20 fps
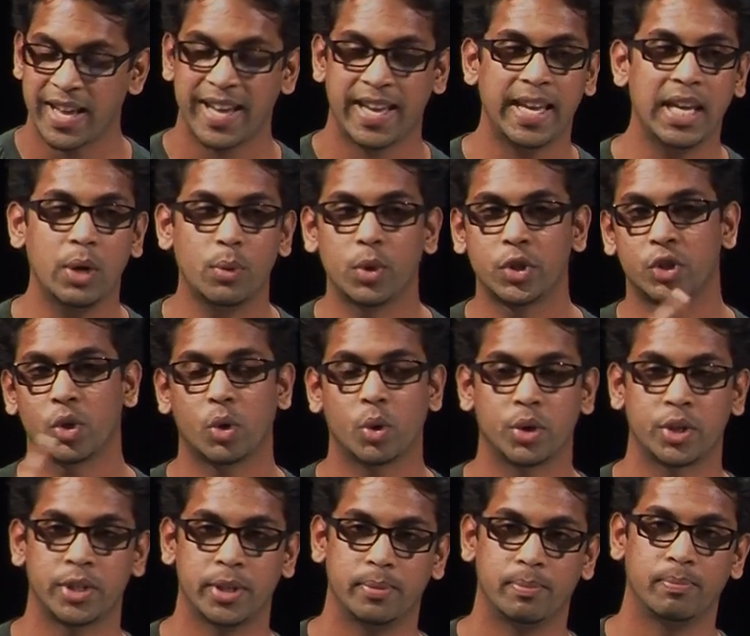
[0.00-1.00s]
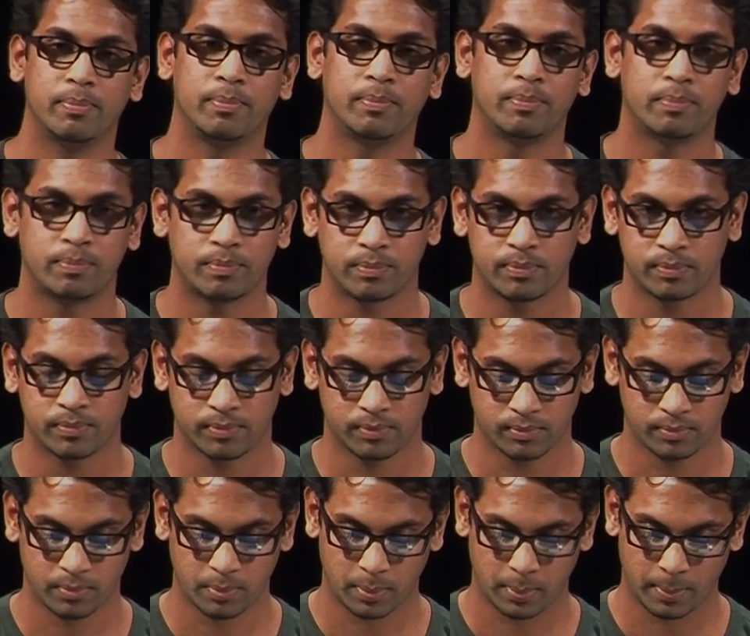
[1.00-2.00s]
He was awesome,
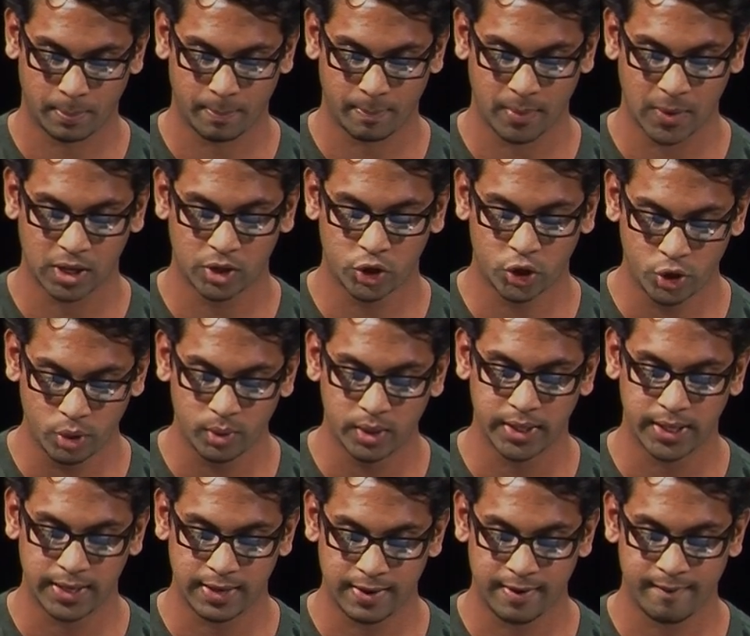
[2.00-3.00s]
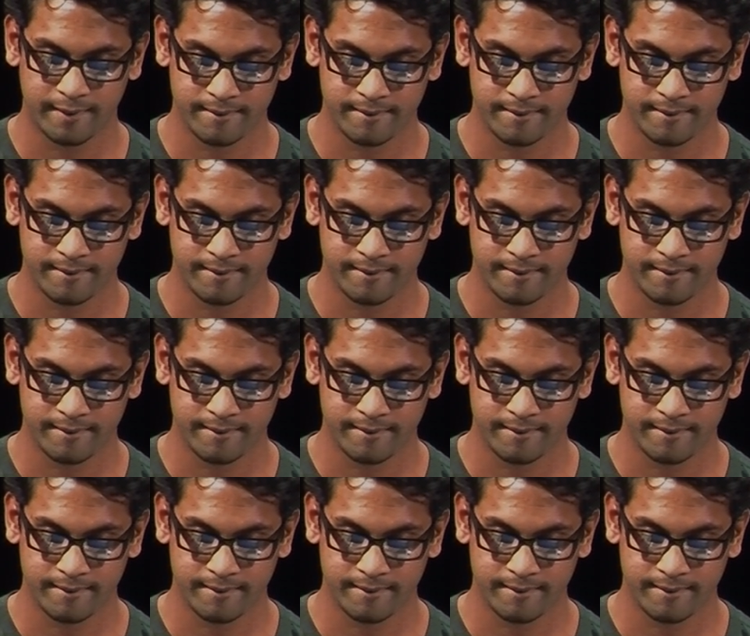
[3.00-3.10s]
truly.